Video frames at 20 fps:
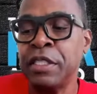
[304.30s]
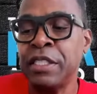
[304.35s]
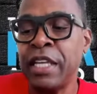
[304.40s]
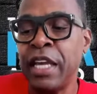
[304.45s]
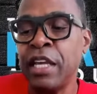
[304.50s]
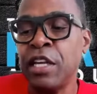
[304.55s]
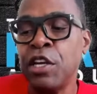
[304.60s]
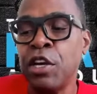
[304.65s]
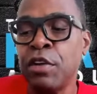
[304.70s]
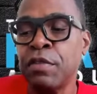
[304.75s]

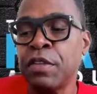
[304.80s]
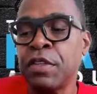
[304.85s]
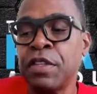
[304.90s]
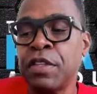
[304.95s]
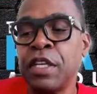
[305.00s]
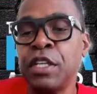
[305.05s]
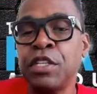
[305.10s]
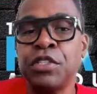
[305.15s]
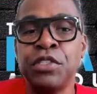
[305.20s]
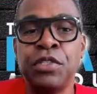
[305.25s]
take care of the
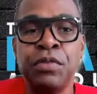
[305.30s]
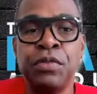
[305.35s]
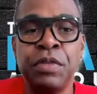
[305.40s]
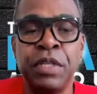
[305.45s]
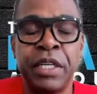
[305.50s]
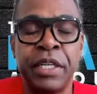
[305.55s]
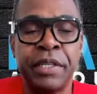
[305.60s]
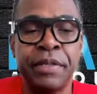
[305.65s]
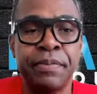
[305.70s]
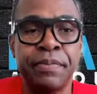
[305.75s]
things that you
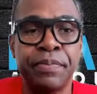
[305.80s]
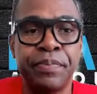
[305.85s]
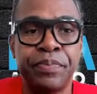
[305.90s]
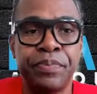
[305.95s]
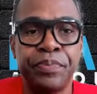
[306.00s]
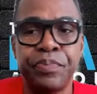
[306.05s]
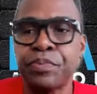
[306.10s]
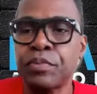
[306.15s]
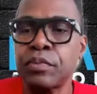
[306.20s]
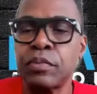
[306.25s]
need.
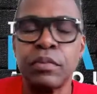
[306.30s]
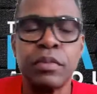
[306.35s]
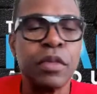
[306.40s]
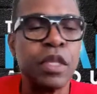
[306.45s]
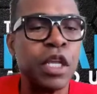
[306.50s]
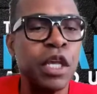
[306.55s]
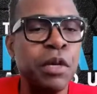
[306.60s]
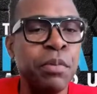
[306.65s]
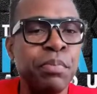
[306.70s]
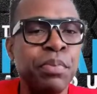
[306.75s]

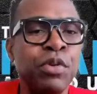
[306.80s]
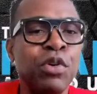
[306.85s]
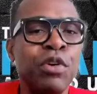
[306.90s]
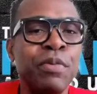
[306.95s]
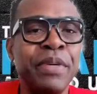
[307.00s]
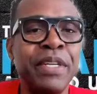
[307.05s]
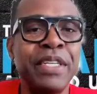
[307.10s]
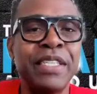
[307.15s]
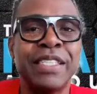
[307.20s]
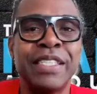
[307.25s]

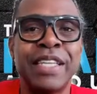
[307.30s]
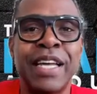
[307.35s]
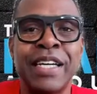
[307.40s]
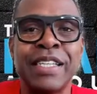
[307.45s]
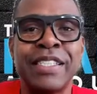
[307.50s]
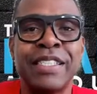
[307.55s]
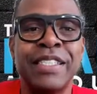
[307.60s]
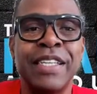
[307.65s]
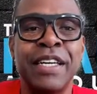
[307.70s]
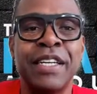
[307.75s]
Employment is not
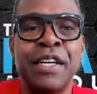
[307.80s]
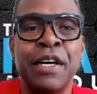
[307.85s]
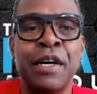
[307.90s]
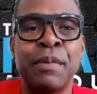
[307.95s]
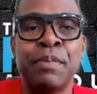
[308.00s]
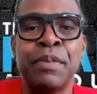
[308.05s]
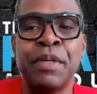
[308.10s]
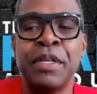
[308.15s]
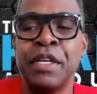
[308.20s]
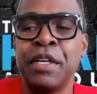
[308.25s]
set
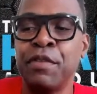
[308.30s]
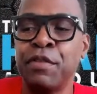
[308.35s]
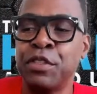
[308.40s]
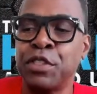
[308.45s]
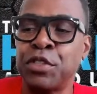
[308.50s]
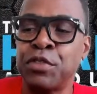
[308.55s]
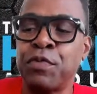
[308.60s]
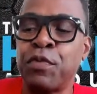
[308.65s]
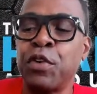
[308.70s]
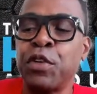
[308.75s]
up
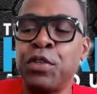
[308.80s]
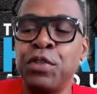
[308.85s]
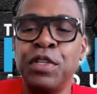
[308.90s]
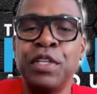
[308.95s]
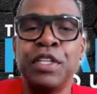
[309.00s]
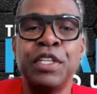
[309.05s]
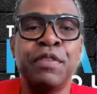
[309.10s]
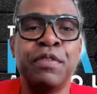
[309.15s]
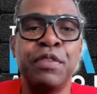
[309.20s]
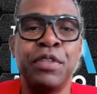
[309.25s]
for you to
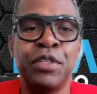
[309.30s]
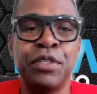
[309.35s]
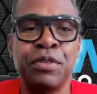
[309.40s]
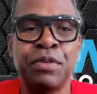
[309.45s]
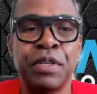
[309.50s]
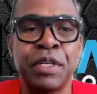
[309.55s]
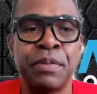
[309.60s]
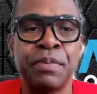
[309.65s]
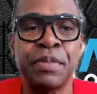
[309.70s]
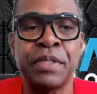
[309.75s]
live your
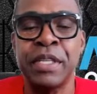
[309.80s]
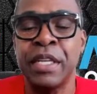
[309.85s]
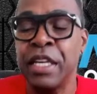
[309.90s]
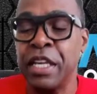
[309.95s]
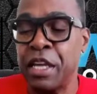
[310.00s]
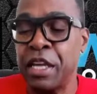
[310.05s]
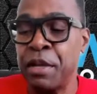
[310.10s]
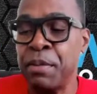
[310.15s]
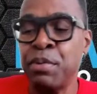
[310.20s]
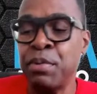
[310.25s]
dreams.
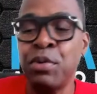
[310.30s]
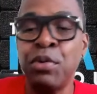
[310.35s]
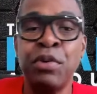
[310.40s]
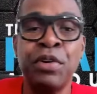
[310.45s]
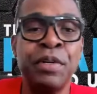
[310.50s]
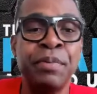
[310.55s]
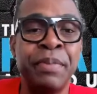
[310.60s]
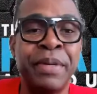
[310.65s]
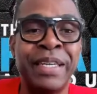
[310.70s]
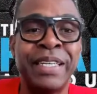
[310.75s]

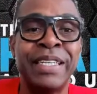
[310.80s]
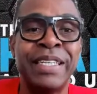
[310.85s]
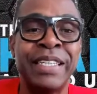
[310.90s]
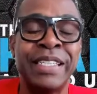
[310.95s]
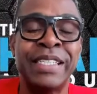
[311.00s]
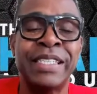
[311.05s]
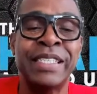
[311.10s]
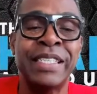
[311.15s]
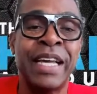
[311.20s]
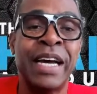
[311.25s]
Employment
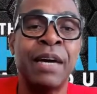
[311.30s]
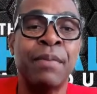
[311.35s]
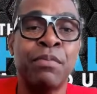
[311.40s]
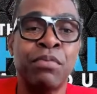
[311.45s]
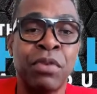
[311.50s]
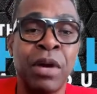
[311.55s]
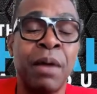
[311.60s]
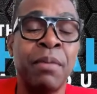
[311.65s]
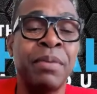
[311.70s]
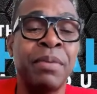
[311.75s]
is
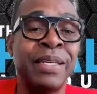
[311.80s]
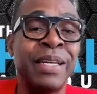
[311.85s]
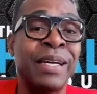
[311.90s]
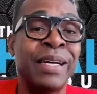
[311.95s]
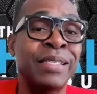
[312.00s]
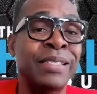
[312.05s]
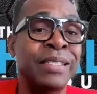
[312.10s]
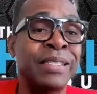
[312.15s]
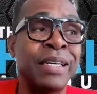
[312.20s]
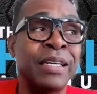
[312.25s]
probably
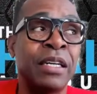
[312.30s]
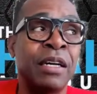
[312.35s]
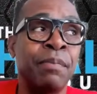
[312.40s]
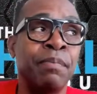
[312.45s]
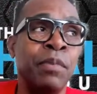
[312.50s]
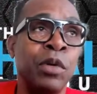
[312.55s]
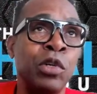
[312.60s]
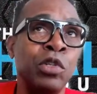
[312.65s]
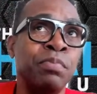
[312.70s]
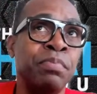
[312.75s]
not set up.
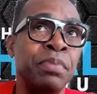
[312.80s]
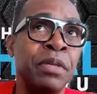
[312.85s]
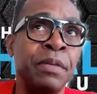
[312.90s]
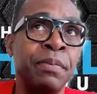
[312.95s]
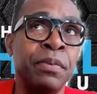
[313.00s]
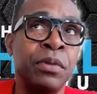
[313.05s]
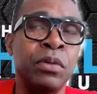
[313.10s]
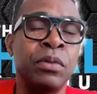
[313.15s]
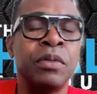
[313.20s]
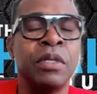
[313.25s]
Most
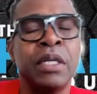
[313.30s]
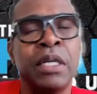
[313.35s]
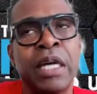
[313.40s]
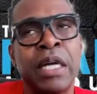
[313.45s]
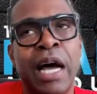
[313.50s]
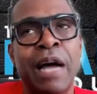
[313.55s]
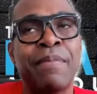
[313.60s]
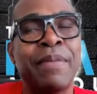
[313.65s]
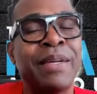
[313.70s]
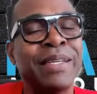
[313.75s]
people,
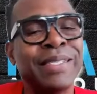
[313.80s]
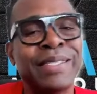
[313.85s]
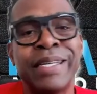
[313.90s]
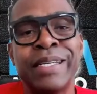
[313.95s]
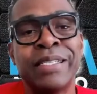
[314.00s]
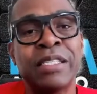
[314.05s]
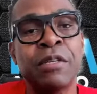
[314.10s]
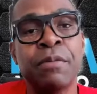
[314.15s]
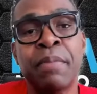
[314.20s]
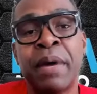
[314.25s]
I'm not
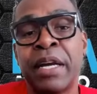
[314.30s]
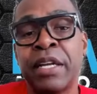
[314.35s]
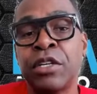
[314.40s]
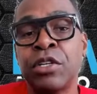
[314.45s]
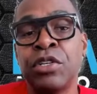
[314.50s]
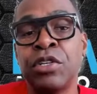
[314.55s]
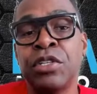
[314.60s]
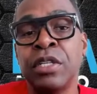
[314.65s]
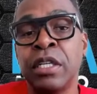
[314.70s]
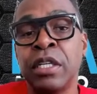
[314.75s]
saying somebody
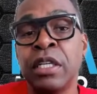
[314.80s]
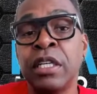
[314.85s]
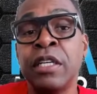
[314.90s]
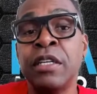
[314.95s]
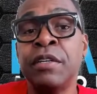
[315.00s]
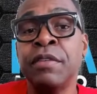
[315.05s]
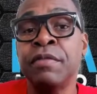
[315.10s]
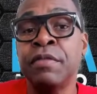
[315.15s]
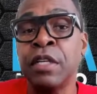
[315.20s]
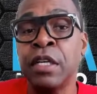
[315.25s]
couldn't
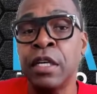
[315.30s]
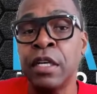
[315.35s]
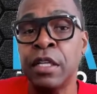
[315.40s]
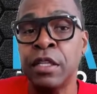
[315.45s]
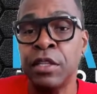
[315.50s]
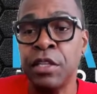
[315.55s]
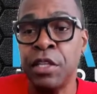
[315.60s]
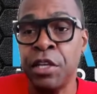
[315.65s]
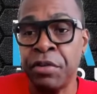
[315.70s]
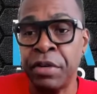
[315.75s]
live
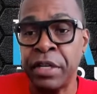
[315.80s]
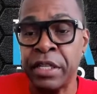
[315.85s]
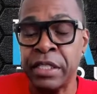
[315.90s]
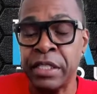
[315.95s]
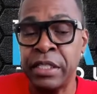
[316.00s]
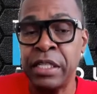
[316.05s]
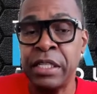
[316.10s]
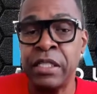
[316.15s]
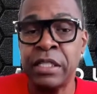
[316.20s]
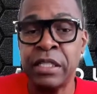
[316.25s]
their
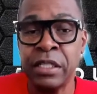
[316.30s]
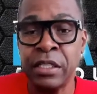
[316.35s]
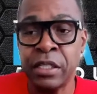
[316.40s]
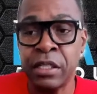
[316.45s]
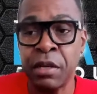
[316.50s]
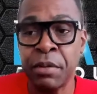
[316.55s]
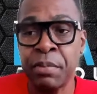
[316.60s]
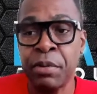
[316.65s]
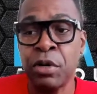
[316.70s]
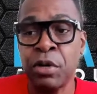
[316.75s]
existence,
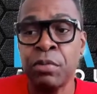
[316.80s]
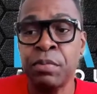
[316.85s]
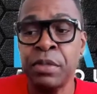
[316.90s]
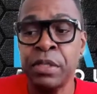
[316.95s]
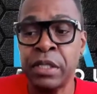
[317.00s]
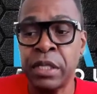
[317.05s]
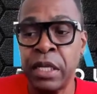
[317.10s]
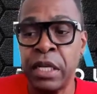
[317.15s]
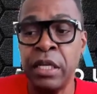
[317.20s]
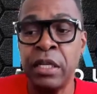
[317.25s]
their
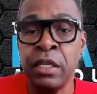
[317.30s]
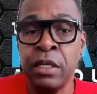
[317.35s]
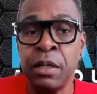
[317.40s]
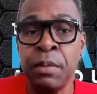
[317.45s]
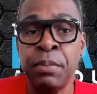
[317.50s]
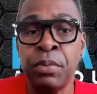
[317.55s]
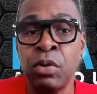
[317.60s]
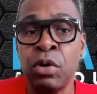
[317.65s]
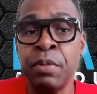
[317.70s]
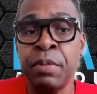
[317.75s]
purpose in an
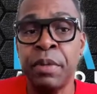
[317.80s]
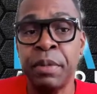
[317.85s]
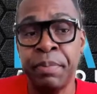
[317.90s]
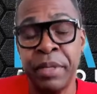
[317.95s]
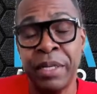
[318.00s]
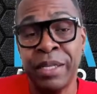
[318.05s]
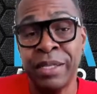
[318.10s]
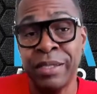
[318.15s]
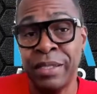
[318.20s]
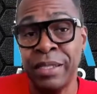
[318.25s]
employment,
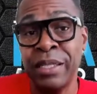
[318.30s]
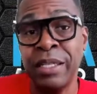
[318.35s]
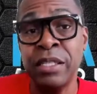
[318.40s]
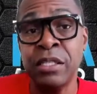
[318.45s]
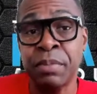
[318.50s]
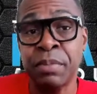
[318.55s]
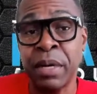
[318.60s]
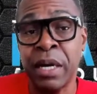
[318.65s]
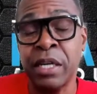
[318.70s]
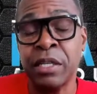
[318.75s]
because it
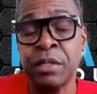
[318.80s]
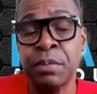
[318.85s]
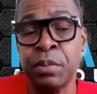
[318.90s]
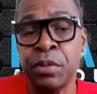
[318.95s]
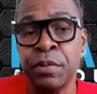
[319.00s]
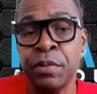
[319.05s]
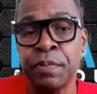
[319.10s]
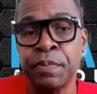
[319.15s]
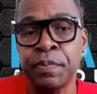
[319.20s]
is possible.